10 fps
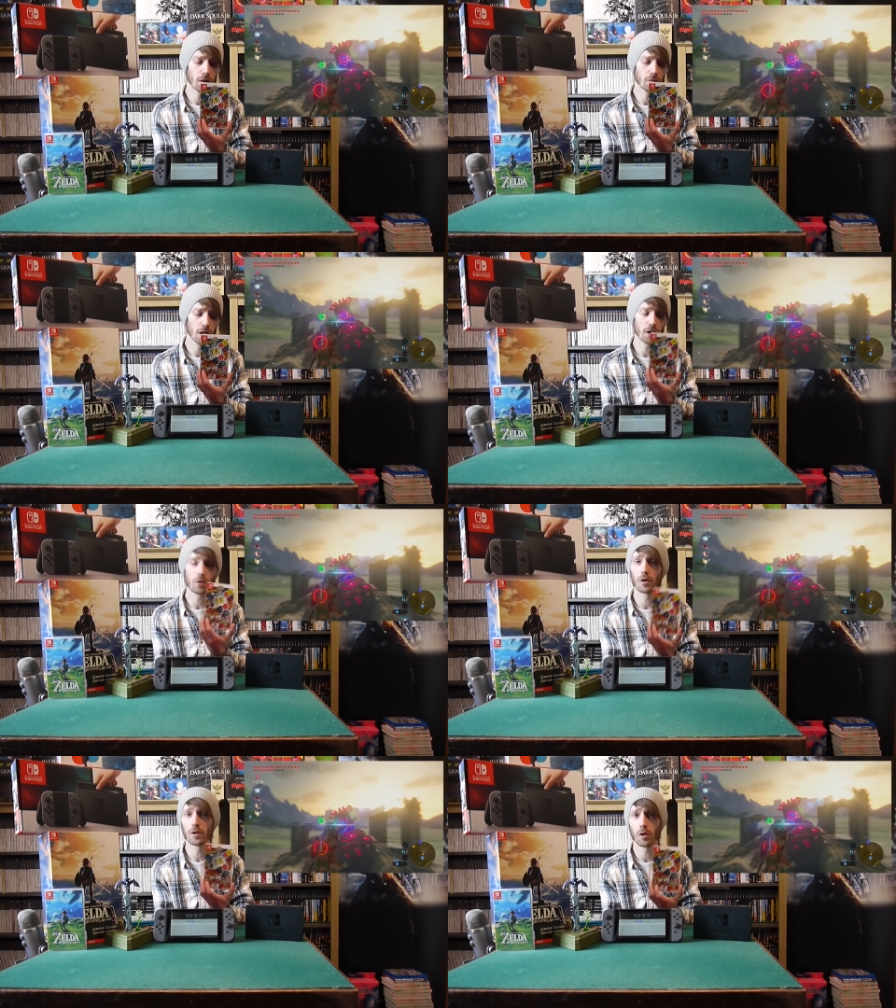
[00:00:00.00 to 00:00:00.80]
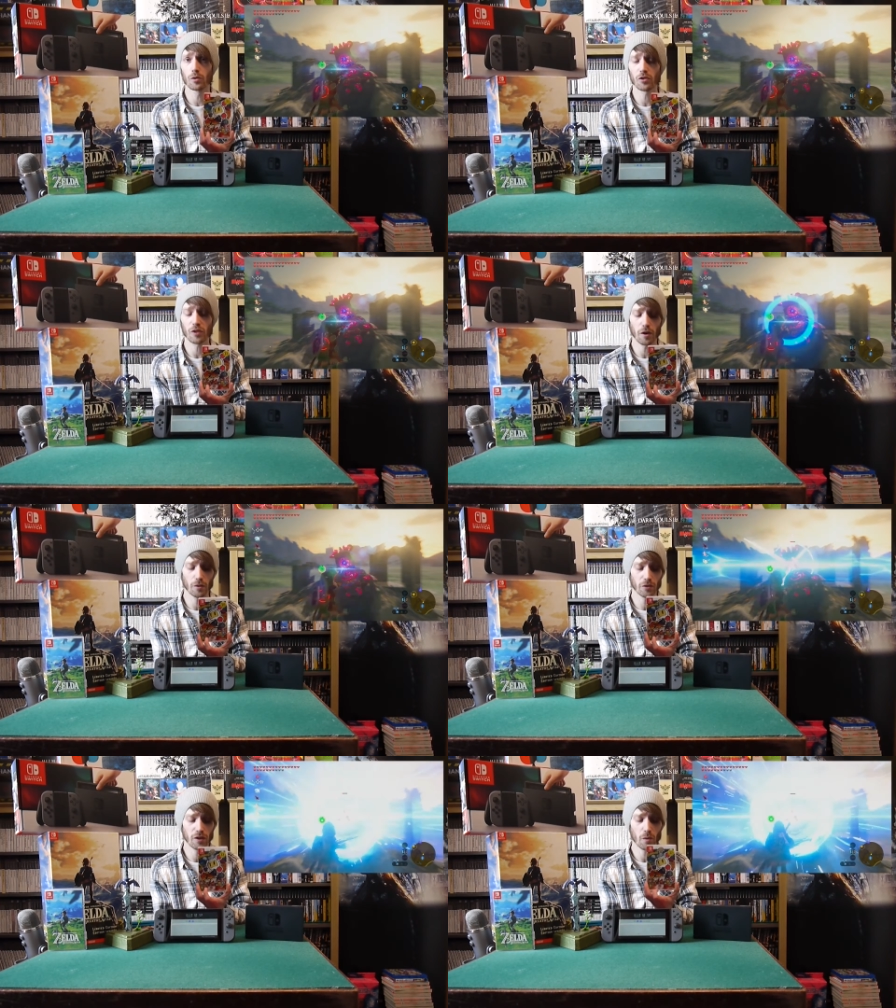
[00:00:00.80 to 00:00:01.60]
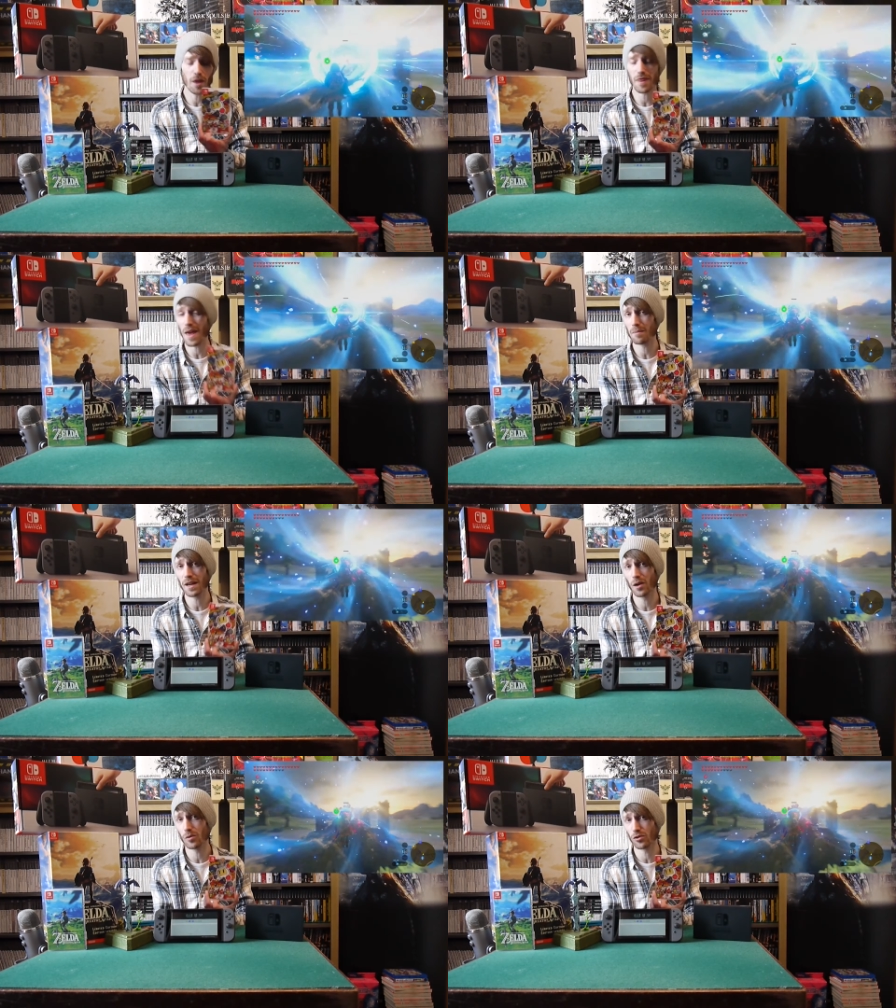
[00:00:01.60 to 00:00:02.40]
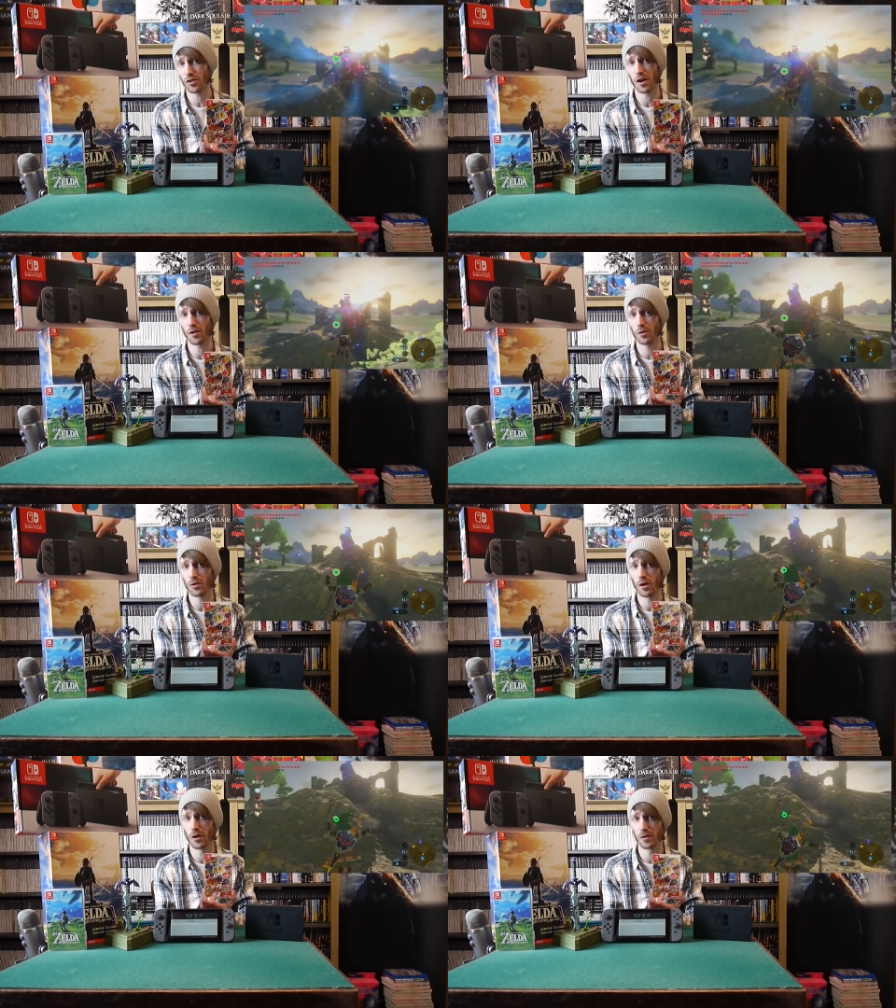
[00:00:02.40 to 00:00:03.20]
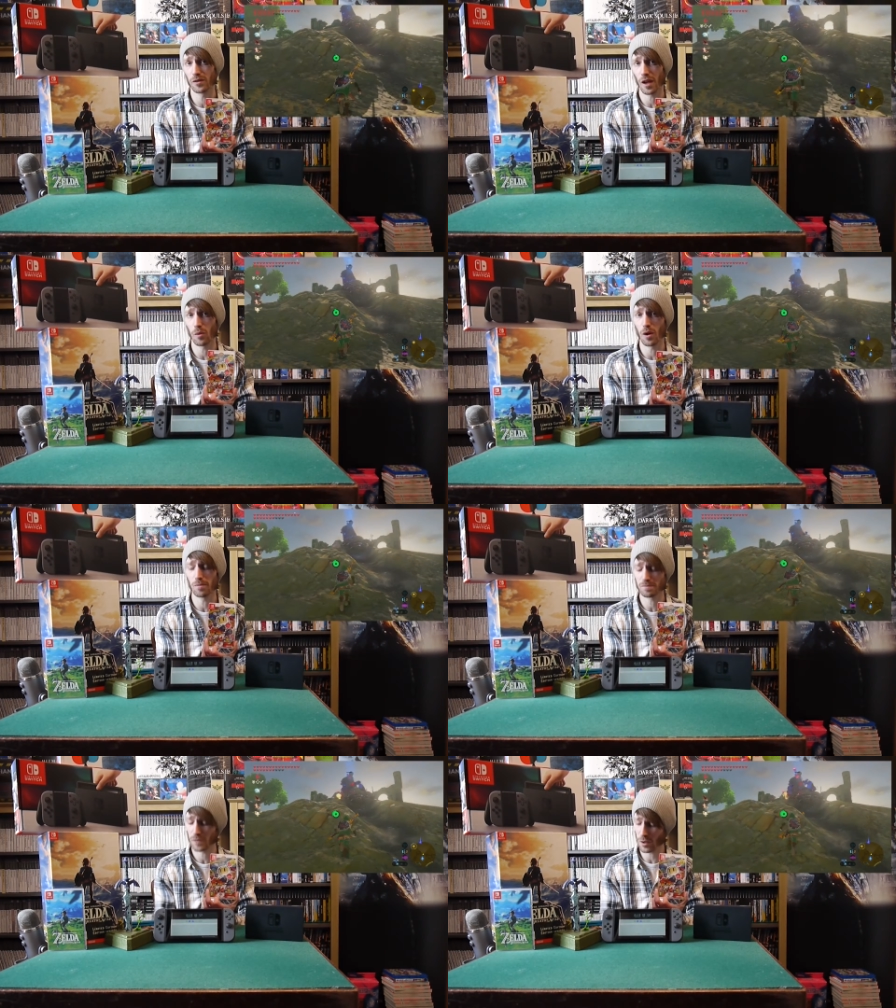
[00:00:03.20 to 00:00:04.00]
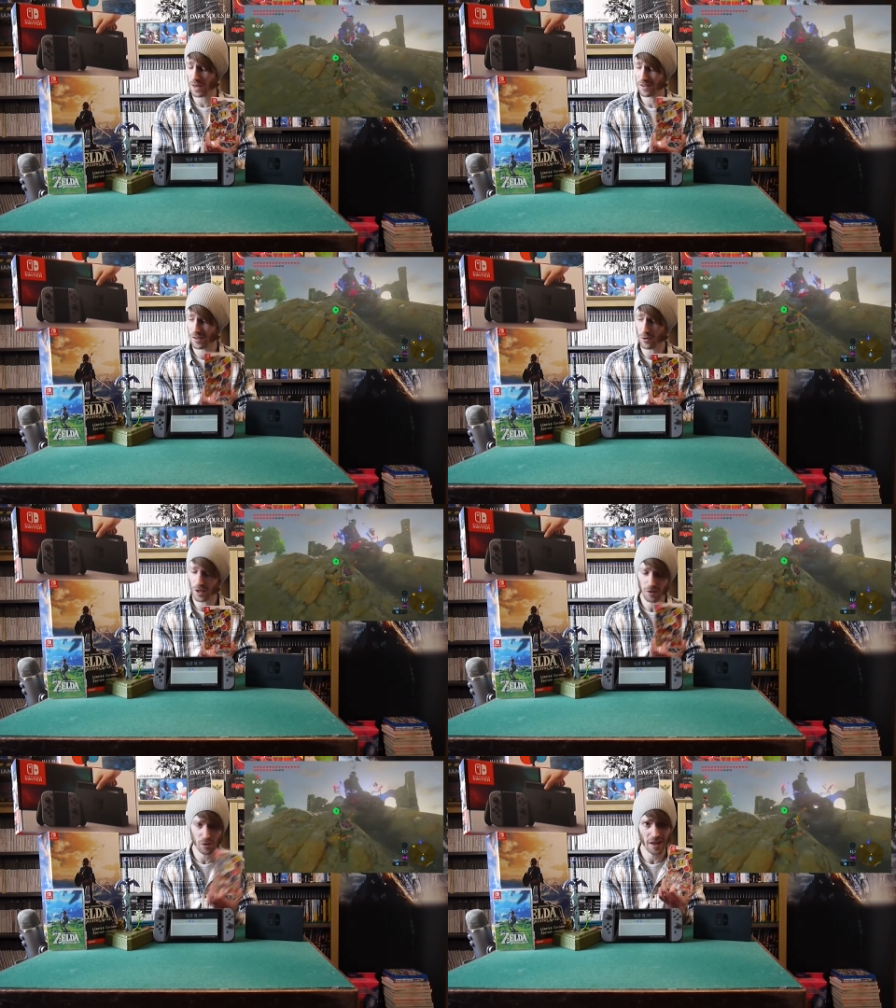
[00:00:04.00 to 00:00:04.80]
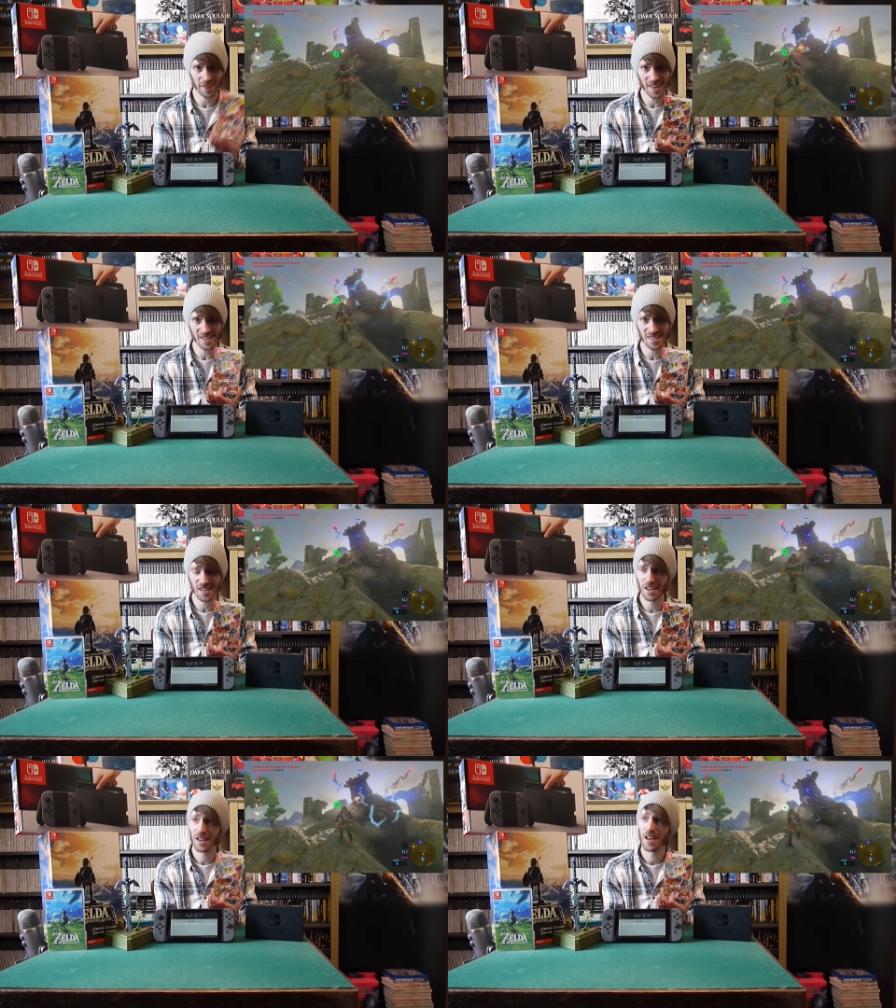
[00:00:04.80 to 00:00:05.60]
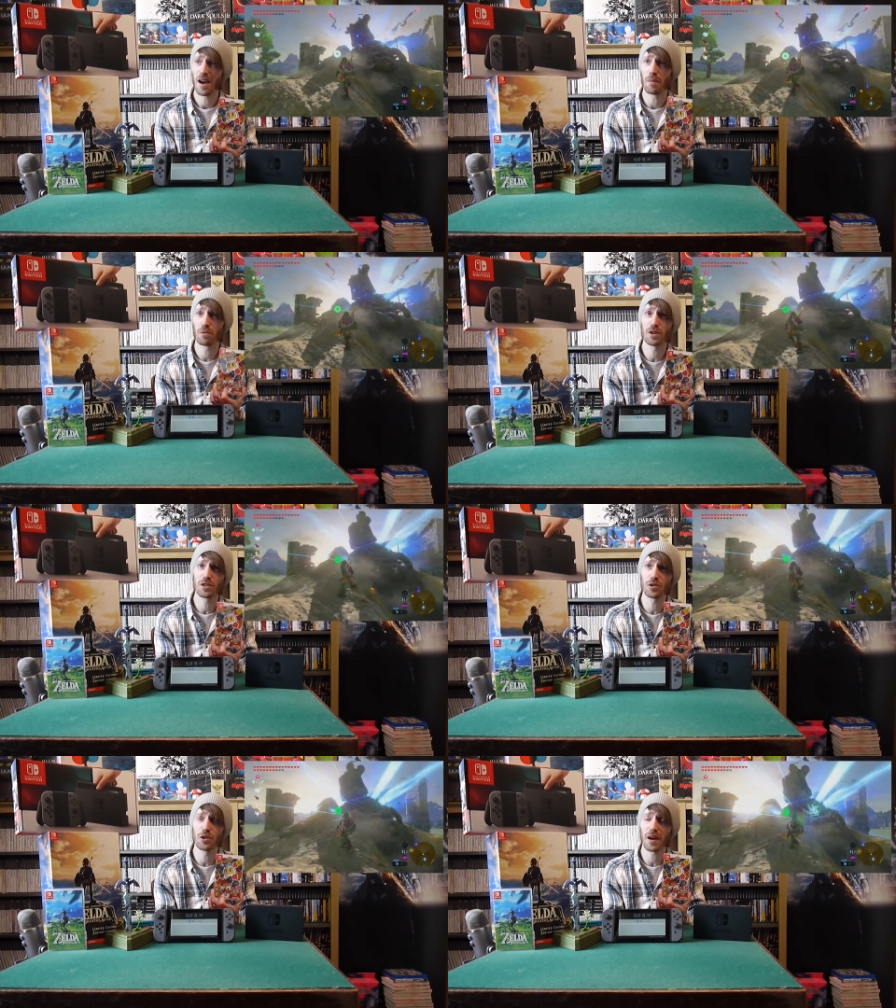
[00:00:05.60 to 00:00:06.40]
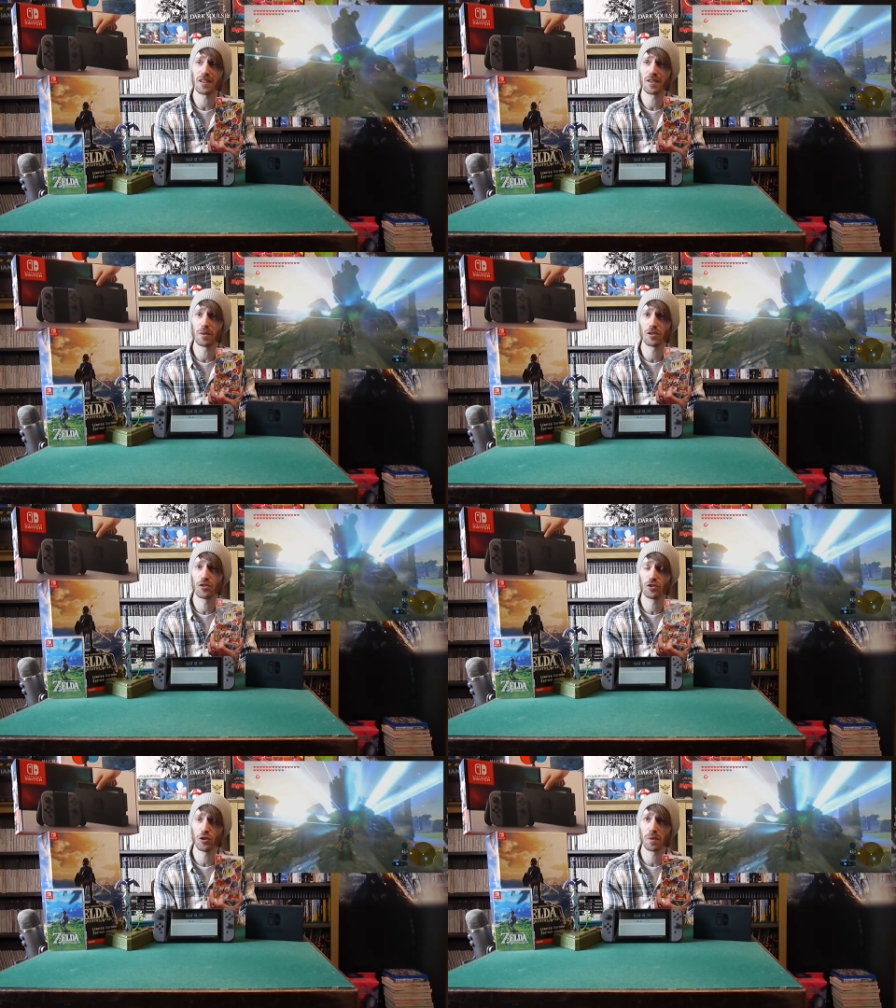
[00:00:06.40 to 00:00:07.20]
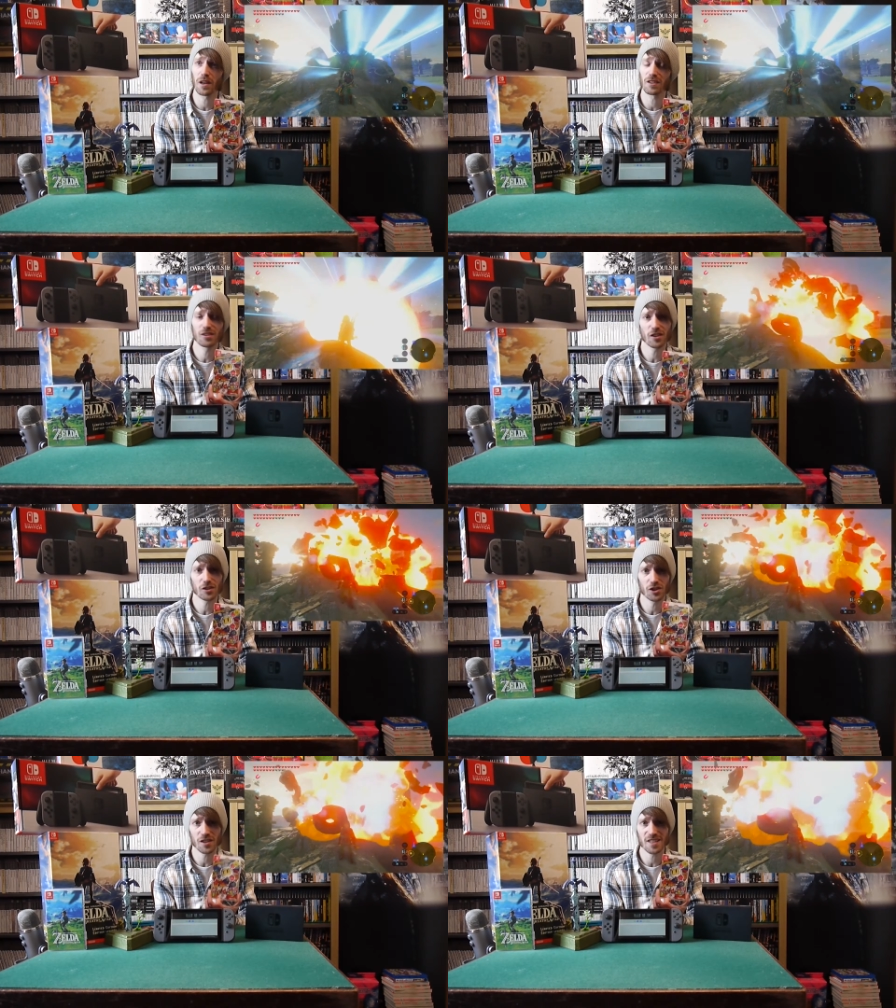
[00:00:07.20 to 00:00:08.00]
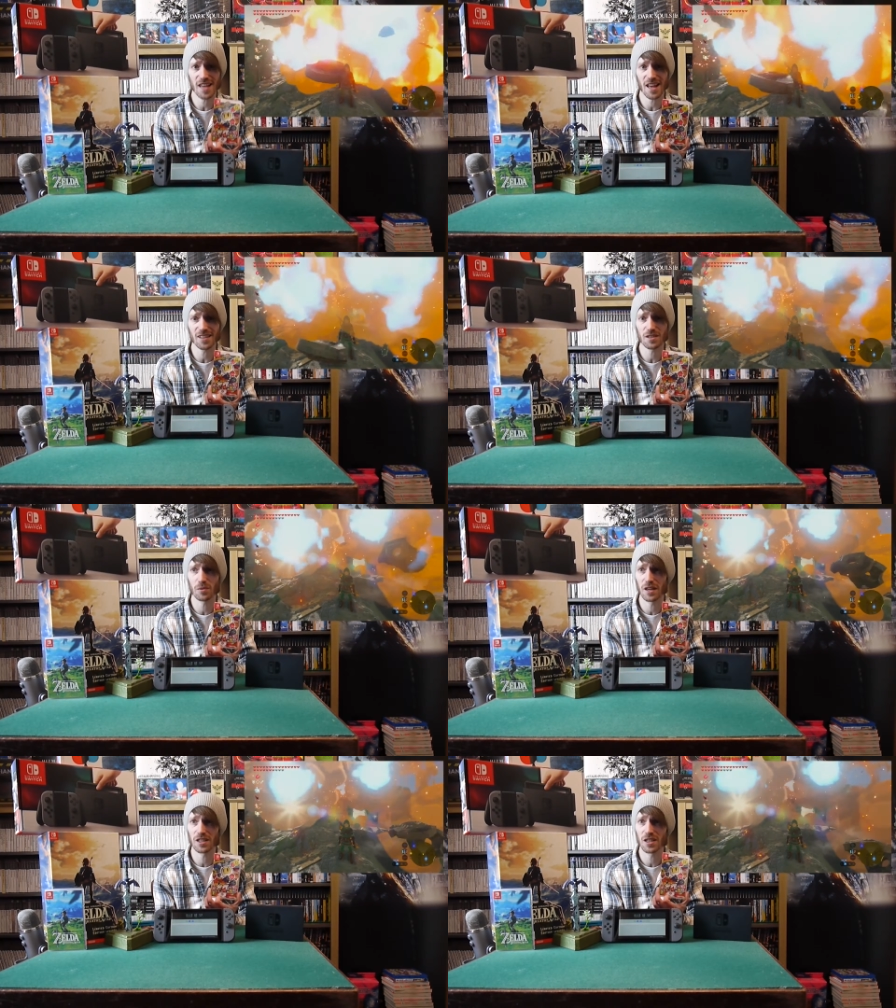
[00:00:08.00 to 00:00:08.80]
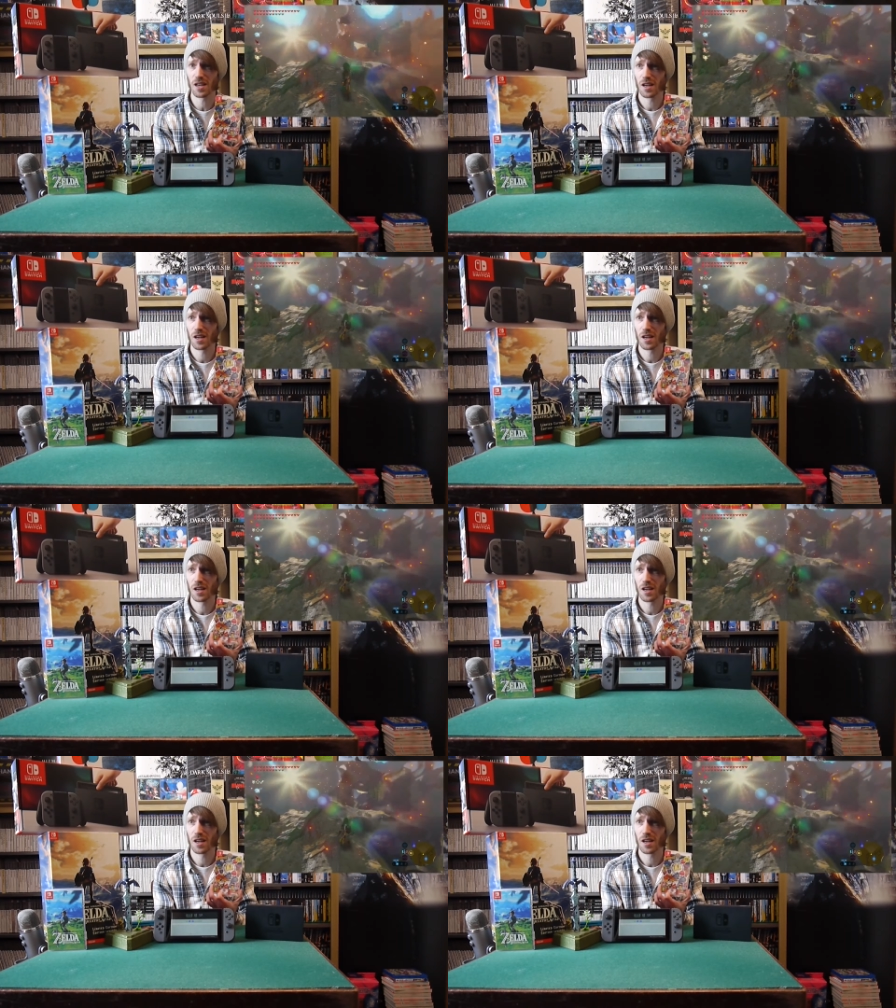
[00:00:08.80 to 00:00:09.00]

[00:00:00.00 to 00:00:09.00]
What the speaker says: another one of the launch titles. There weren't that many launch titles on day one. You had Zelda, you had this. I'm pretty sure you had something stupid like Just Dance, which,